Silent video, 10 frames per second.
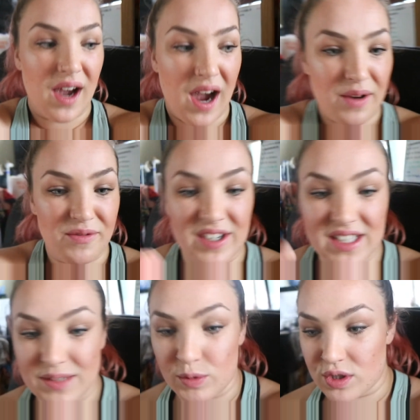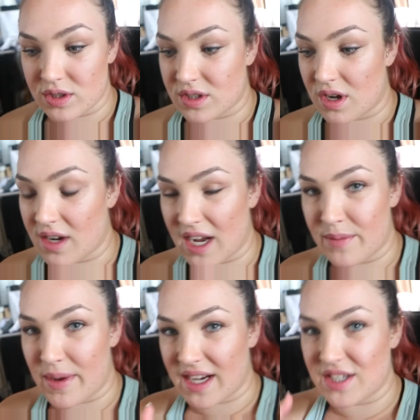I really want to start
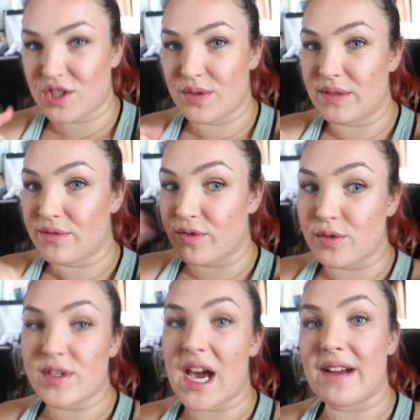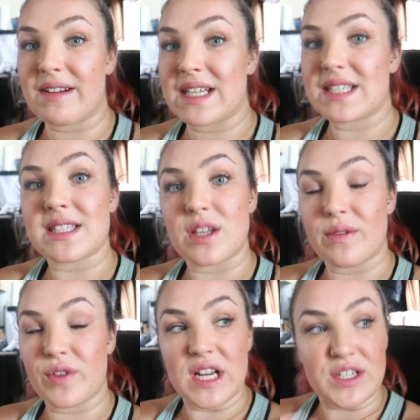getting back into doing food diaries, so
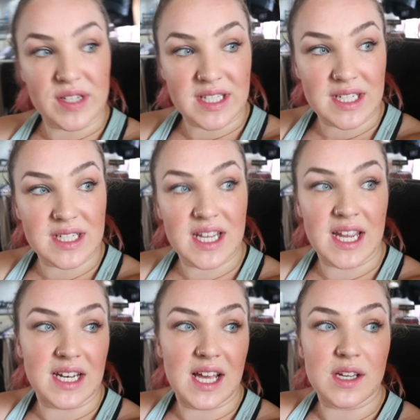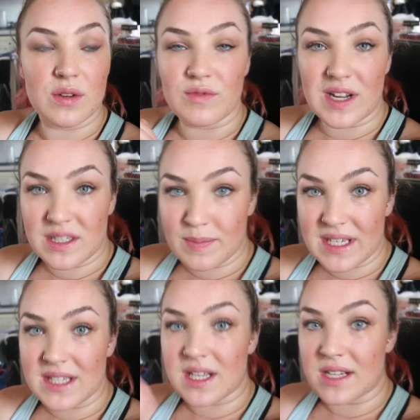if you're interested in like
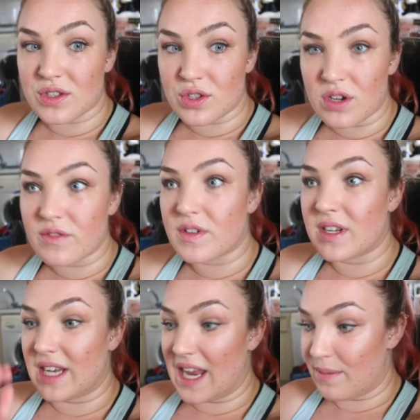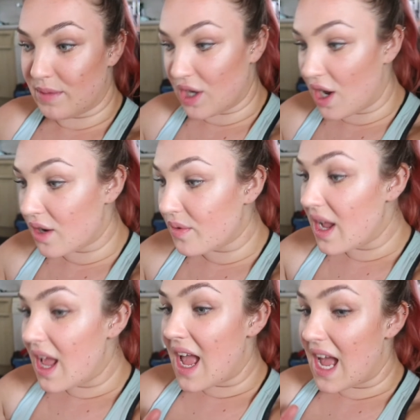recipes and stuff, let me know.
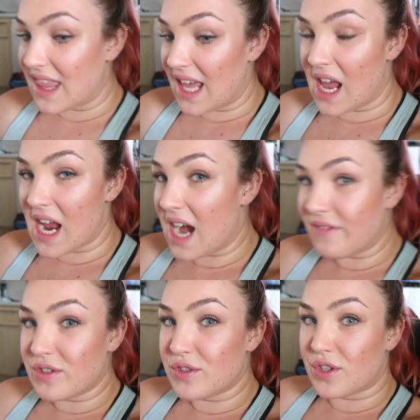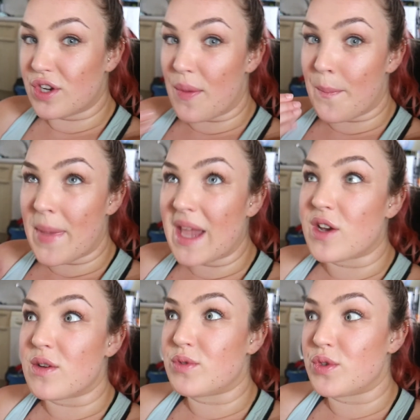And then I haven't done a
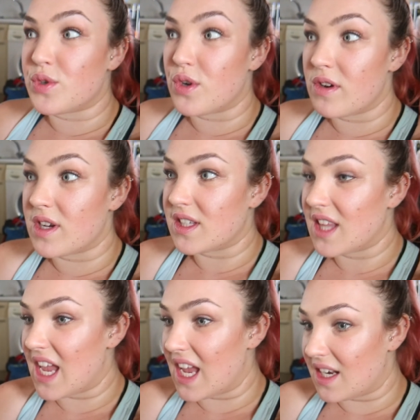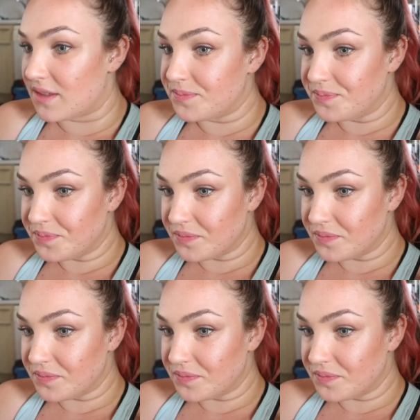makeup tutorial in